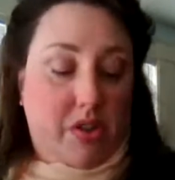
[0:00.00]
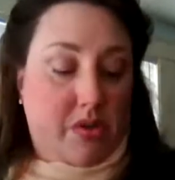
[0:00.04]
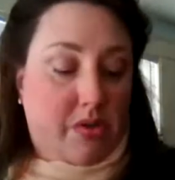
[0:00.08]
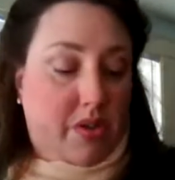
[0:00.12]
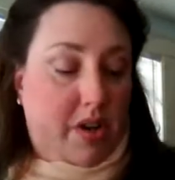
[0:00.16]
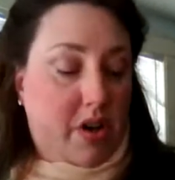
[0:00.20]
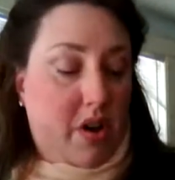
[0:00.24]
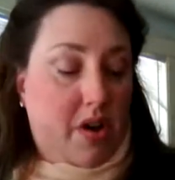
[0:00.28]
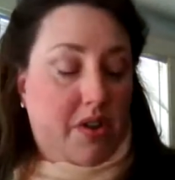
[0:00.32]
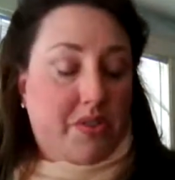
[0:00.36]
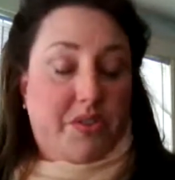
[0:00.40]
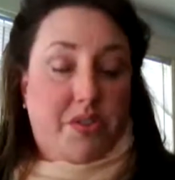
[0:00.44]
You
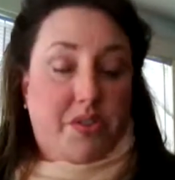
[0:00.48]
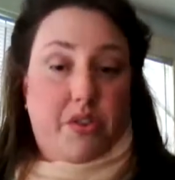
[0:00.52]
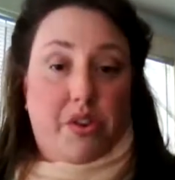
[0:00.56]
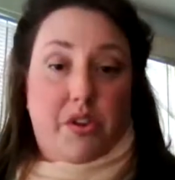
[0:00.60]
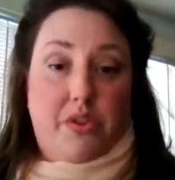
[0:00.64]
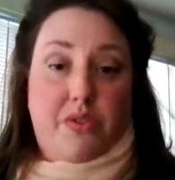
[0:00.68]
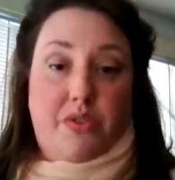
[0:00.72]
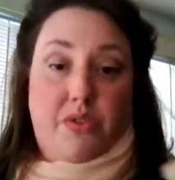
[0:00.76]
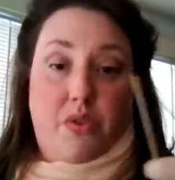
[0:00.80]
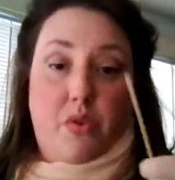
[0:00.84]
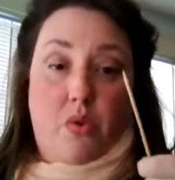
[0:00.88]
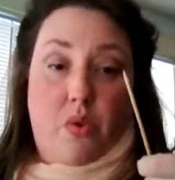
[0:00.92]
can also
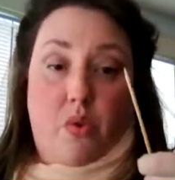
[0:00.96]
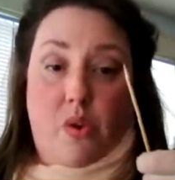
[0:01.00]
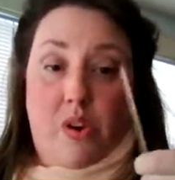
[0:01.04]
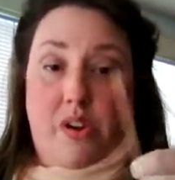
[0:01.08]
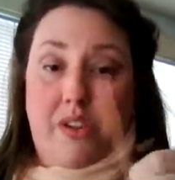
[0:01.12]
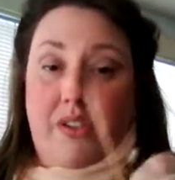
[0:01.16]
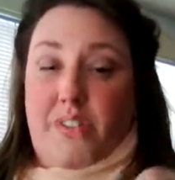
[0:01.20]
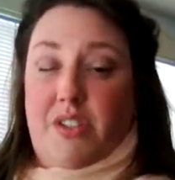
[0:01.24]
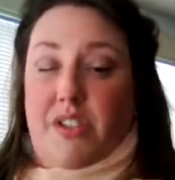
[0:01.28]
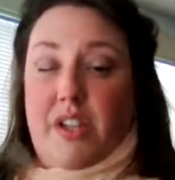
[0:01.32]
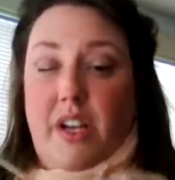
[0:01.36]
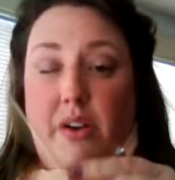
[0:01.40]
use an
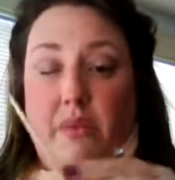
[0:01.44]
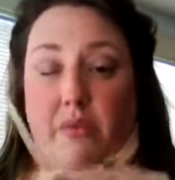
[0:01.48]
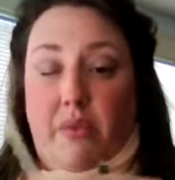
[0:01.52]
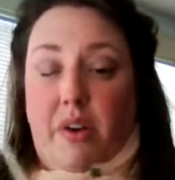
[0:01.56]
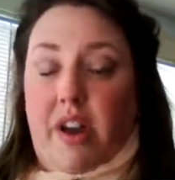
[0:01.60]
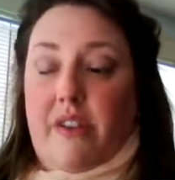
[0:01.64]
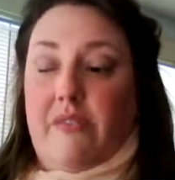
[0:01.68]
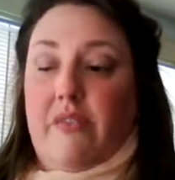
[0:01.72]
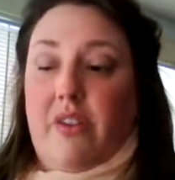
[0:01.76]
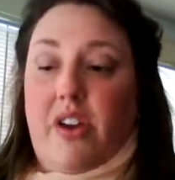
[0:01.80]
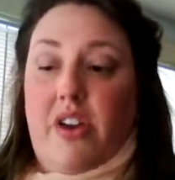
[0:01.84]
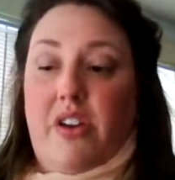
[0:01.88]
orange stick,
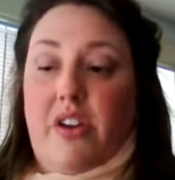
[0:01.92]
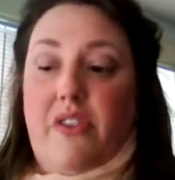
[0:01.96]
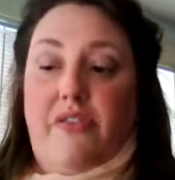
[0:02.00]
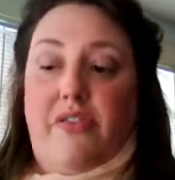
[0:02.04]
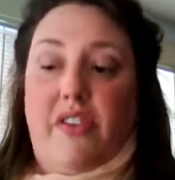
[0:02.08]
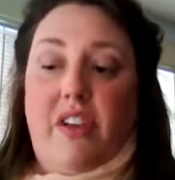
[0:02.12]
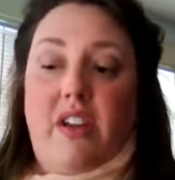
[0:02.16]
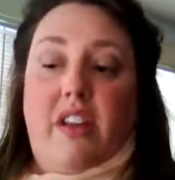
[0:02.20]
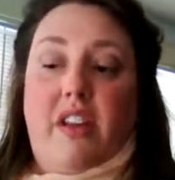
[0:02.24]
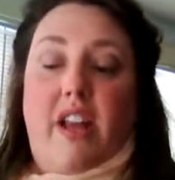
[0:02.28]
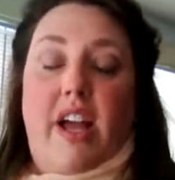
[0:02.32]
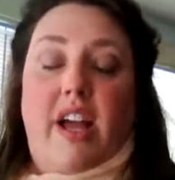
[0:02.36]
whatever you
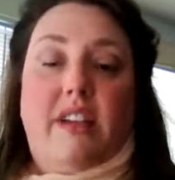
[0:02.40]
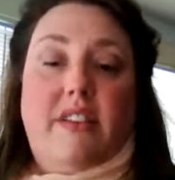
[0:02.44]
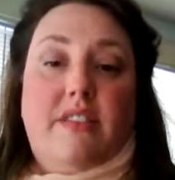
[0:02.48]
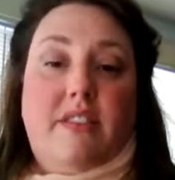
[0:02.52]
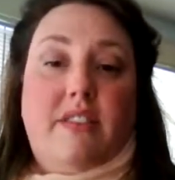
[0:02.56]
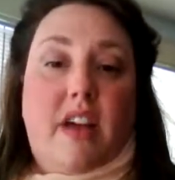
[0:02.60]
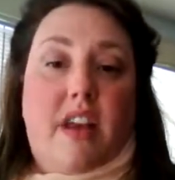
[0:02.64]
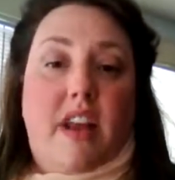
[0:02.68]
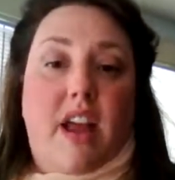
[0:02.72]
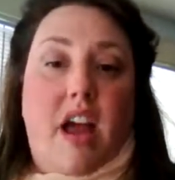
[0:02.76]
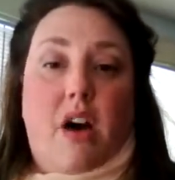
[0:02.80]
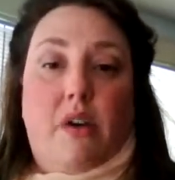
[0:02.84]
feel like is
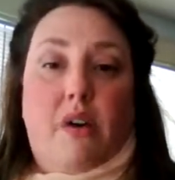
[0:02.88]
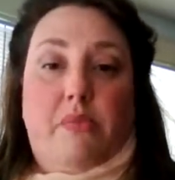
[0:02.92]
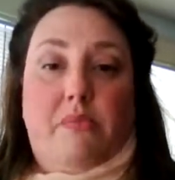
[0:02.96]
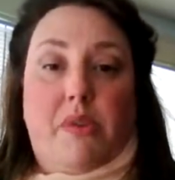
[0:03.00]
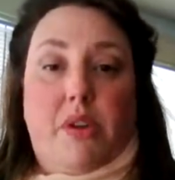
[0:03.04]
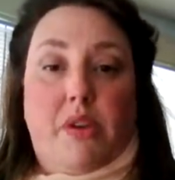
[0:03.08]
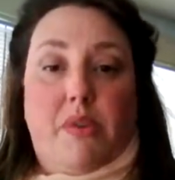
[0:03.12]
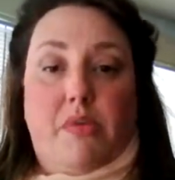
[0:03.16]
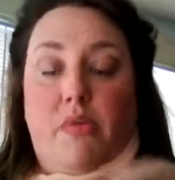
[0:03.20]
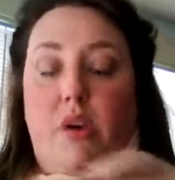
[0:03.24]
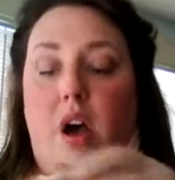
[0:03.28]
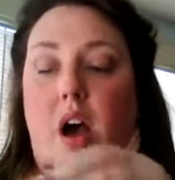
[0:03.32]
going to help
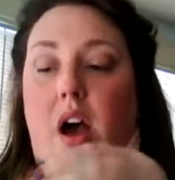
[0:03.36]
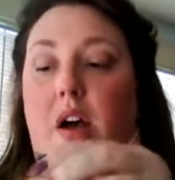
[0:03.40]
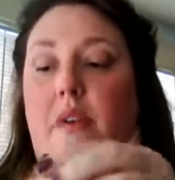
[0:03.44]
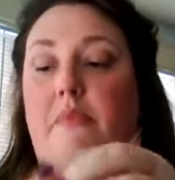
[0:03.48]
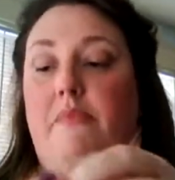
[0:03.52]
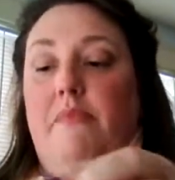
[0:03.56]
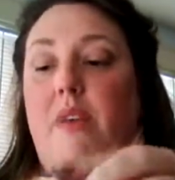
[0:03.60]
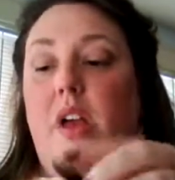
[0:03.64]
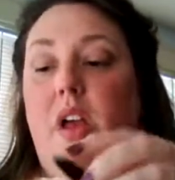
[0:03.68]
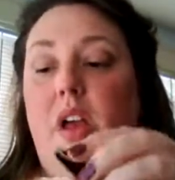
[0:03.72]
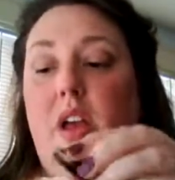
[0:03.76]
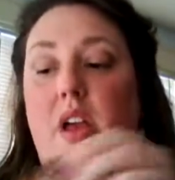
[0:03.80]
you
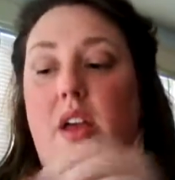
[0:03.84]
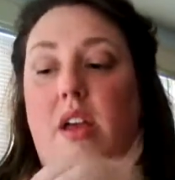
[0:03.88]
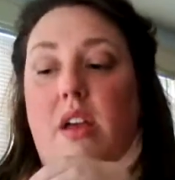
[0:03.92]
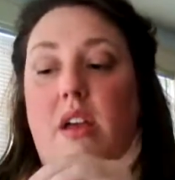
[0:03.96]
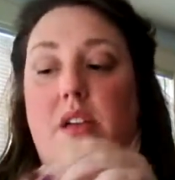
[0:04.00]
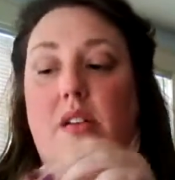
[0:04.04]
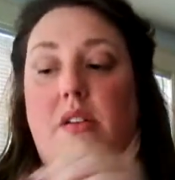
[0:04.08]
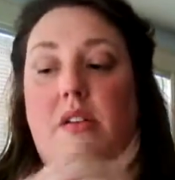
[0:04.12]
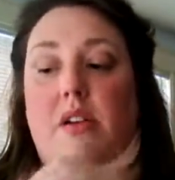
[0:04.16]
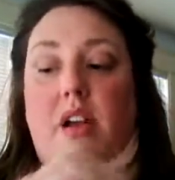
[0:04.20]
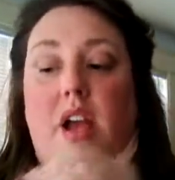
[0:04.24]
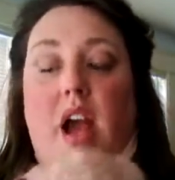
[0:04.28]

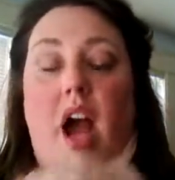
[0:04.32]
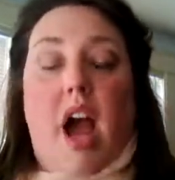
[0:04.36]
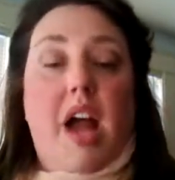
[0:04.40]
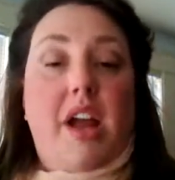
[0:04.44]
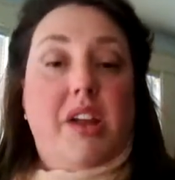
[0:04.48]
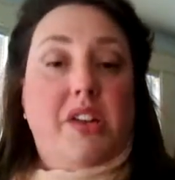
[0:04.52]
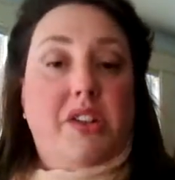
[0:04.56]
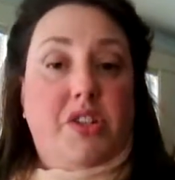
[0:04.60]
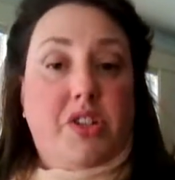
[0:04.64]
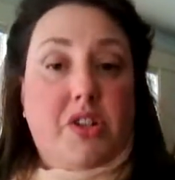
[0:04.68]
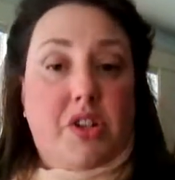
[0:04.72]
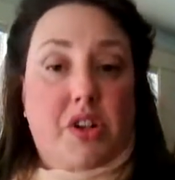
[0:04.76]

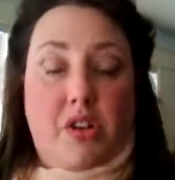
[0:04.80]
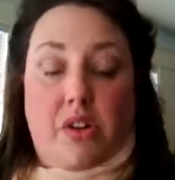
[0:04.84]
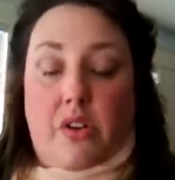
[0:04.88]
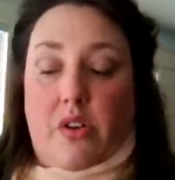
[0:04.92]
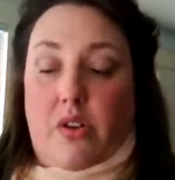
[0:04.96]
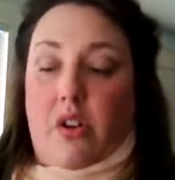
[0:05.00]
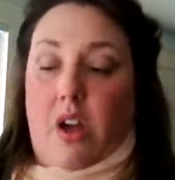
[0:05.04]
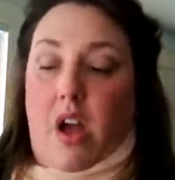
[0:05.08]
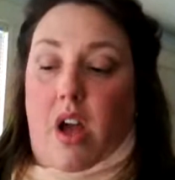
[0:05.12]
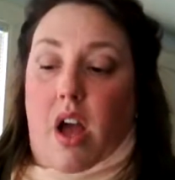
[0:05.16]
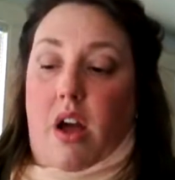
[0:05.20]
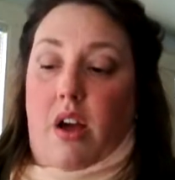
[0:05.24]
guide
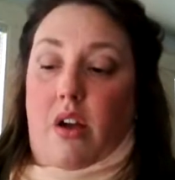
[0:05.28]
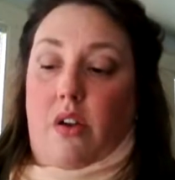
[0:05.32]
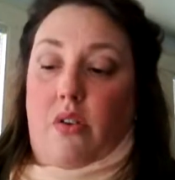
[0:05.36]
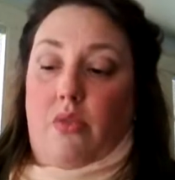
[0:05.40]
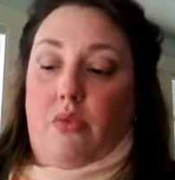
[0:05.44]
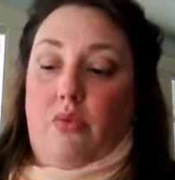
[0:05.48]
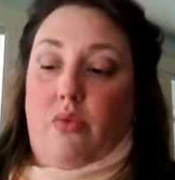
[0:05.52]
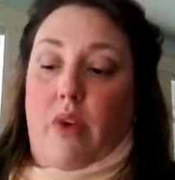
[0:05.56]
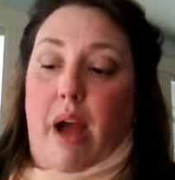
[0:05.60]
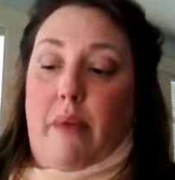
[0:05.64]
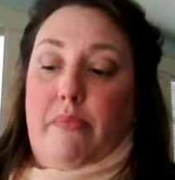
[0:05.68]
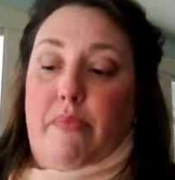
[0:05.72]
your
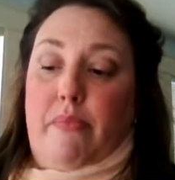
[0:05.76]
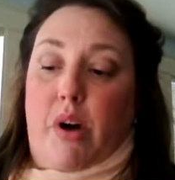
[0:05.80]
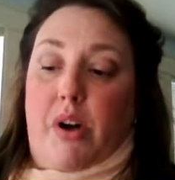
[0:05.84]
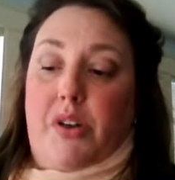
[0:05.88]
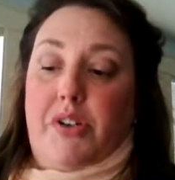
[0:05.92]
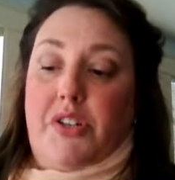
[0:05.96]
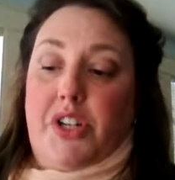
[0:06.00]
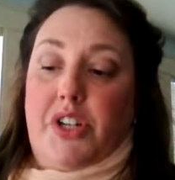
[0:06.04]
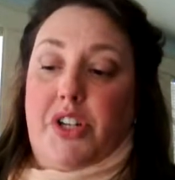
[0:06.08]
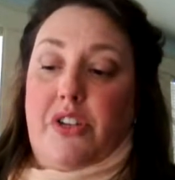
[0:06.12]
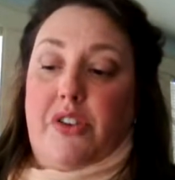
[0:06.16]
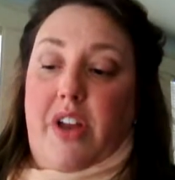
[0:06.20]
wrap
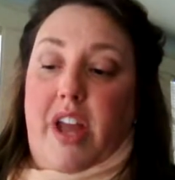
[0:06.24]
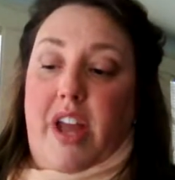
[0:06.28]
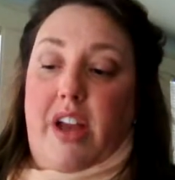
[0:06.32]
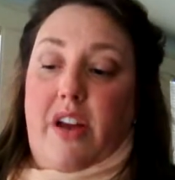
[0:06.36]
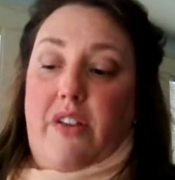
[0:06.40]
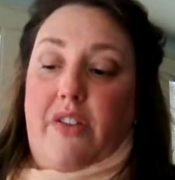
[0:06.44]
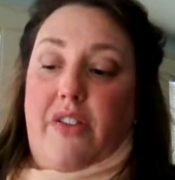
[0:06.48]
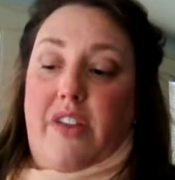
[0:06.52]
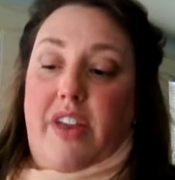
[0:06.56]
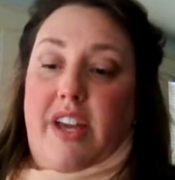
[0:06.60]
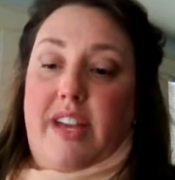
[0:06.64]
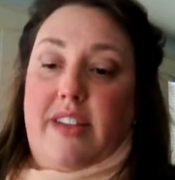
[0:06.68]
onto your
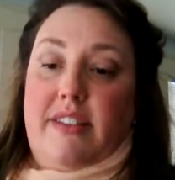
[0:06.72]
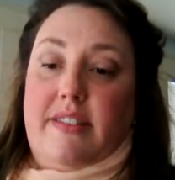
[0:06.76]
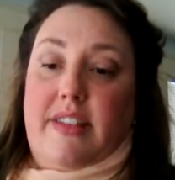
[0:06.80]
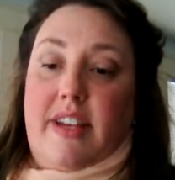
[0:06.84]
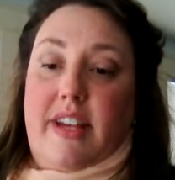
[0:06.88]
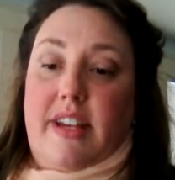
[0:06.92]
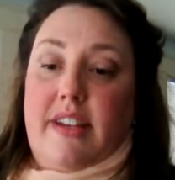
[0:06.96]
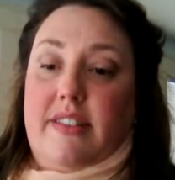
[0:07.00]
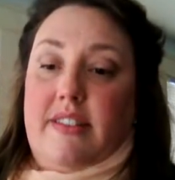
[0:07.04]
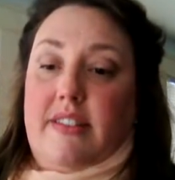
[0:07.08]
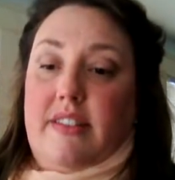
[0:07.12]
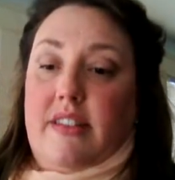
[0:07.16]
nail the
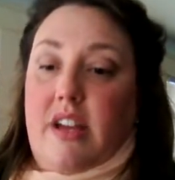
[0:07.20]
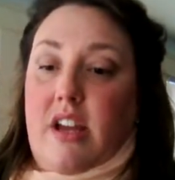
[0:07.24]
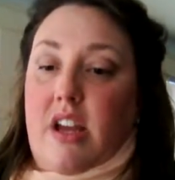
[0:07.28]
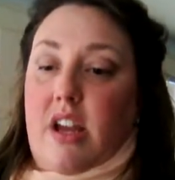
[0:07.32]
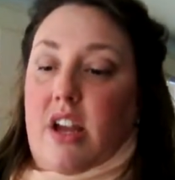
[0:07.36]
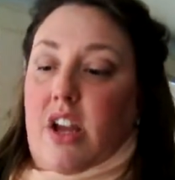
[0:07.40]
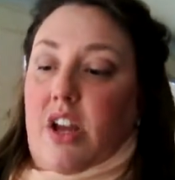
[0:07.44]
easiest.